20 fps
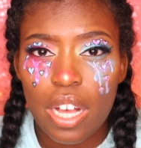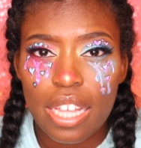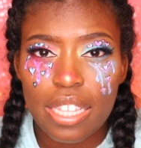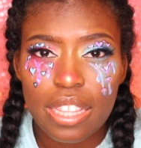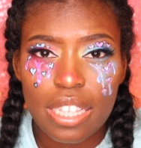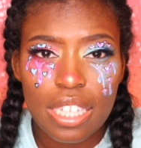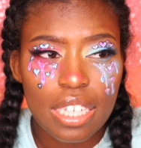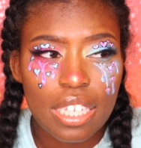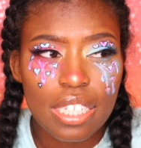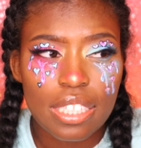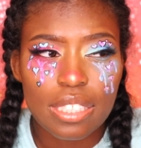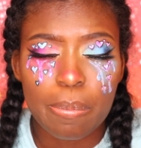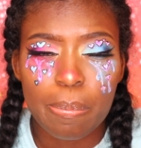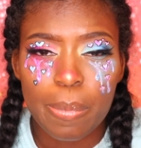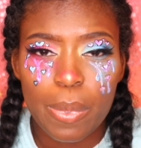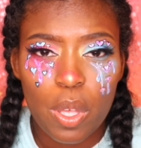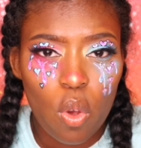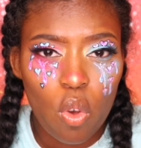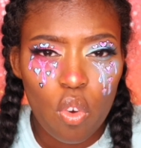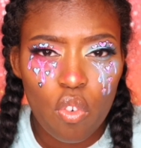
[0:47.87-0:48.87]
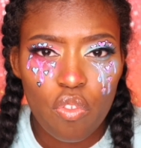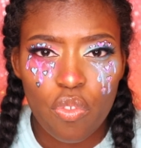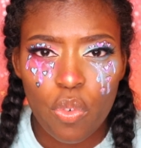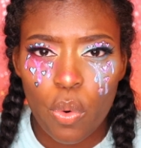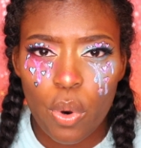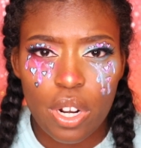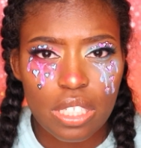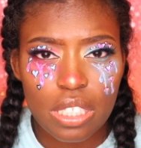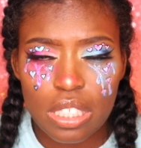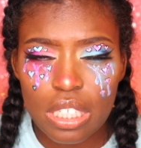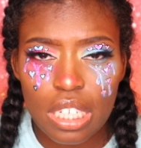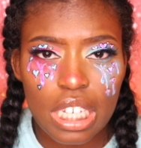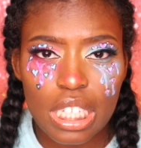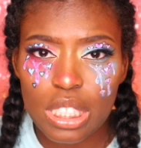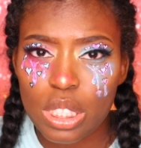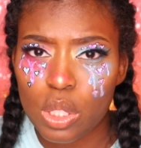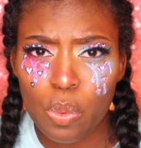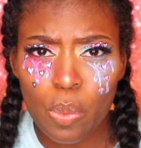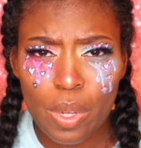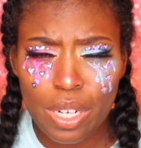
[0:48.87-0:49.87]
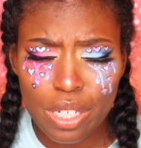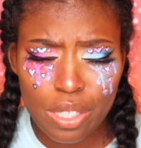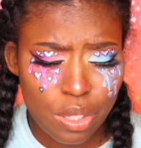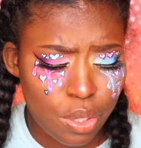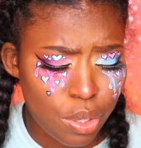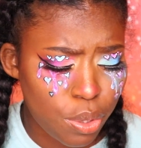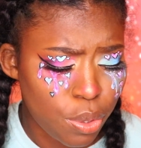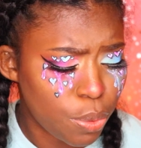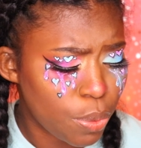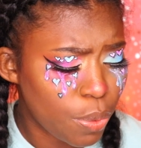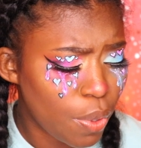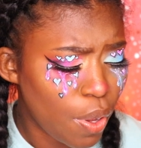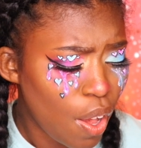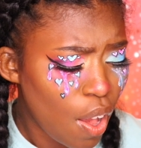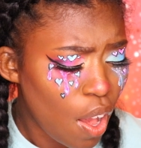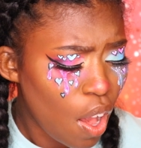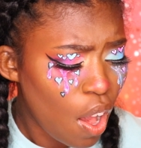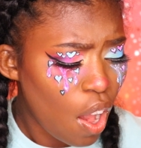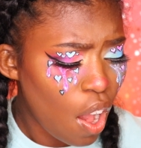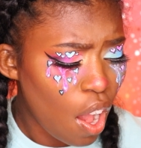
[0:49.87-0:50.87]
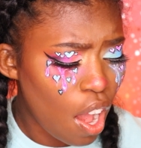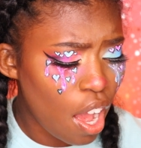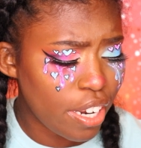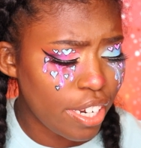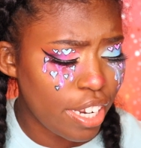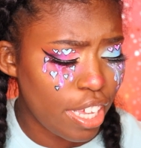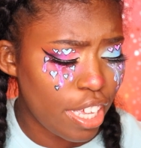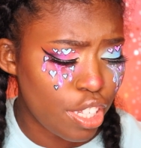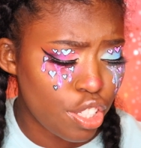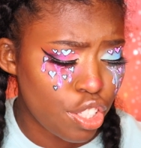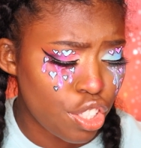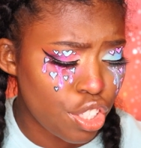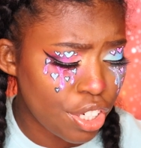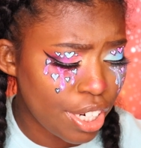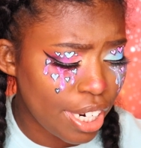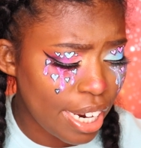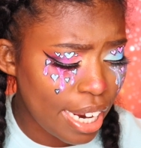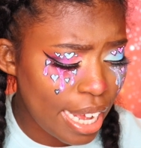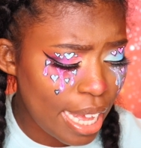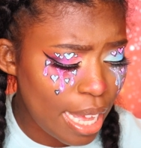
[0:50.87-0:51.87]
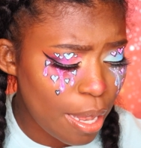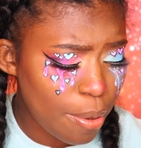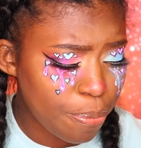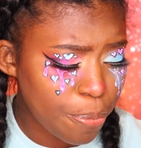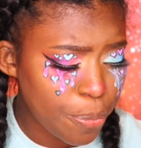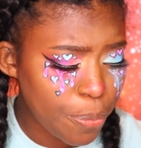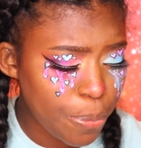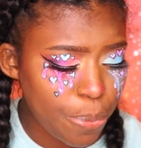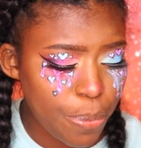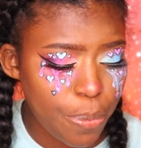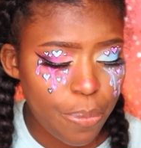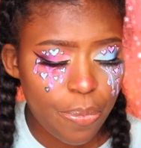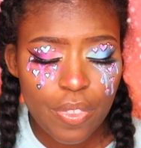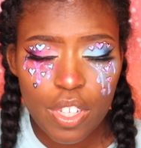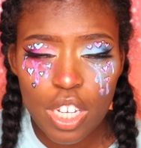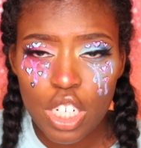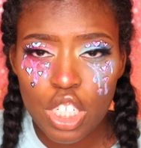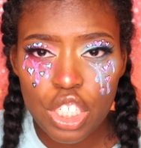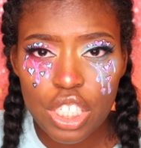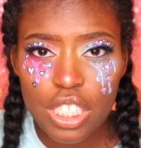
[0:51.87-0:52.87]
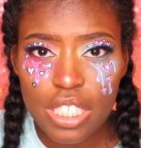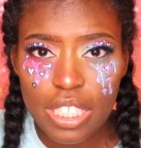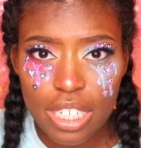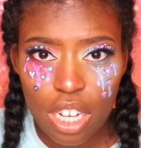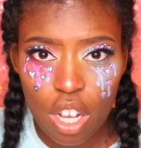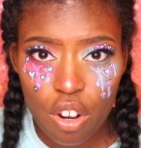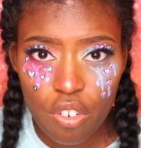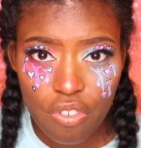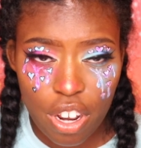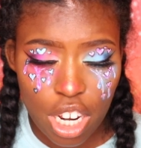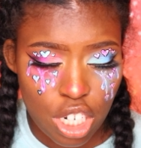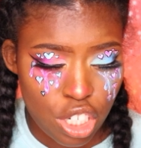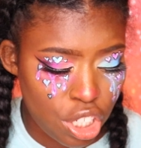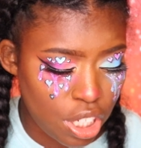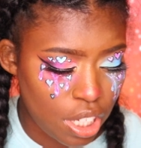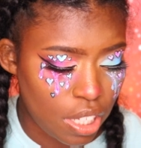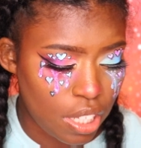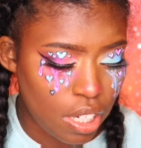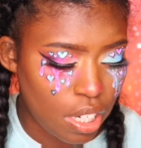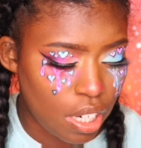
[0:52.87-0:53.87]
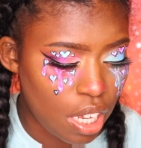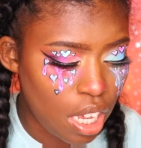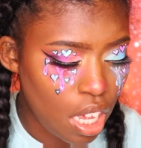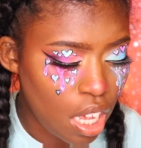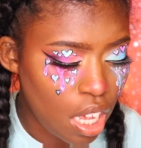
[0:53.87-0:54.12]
I think it's Milk1422 on Instagram. She's like a Russian